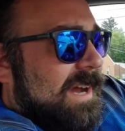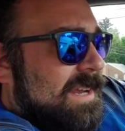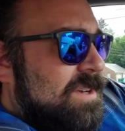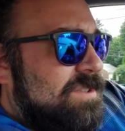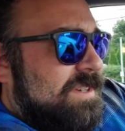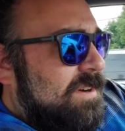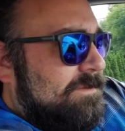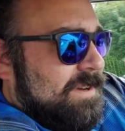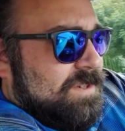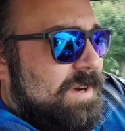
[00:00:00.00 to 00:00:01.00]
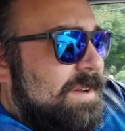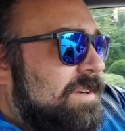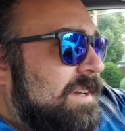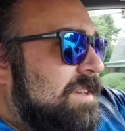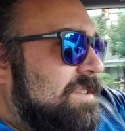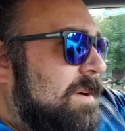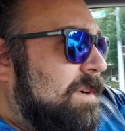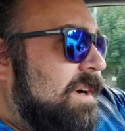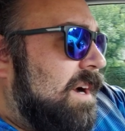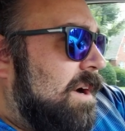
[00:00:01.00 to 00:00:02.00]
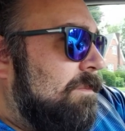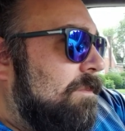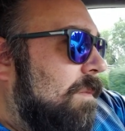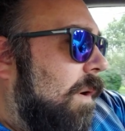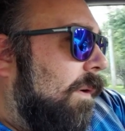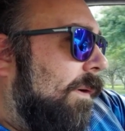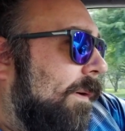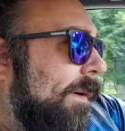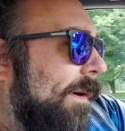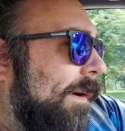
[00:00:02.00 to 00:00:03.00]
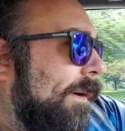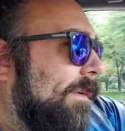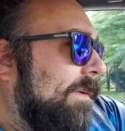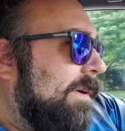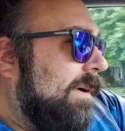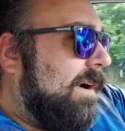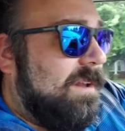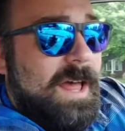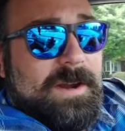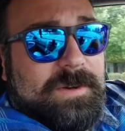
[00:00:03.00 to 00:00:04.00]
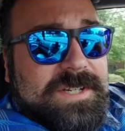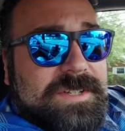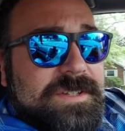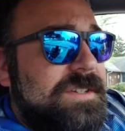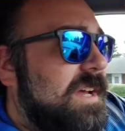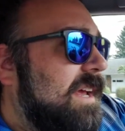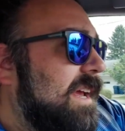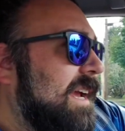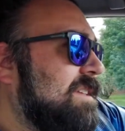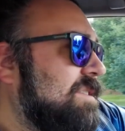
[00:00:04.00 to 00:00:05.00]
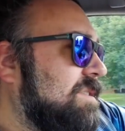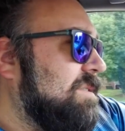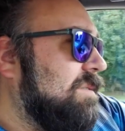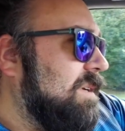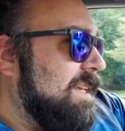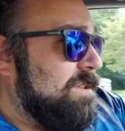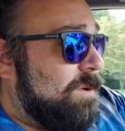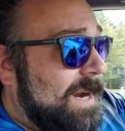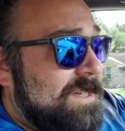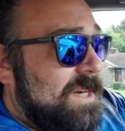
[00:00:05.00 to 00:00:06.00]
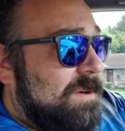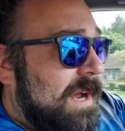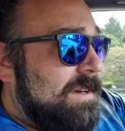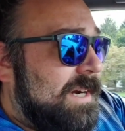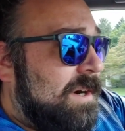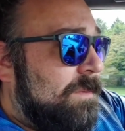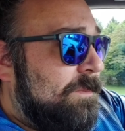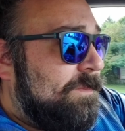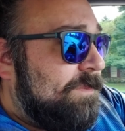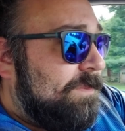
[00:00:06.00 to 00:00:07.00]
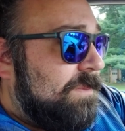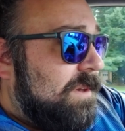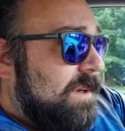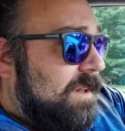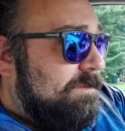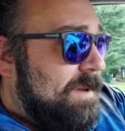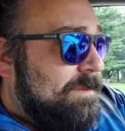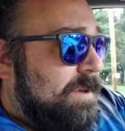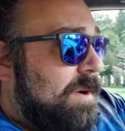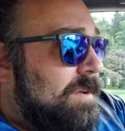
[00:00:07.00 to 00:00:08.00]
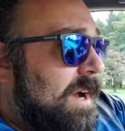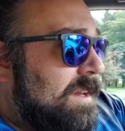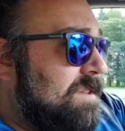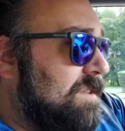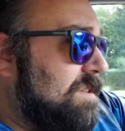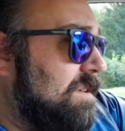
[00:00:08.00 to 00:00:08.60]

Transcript: I usually don't fish trout during the summer. A lot of reasons. It's crazy around here. People go nuts.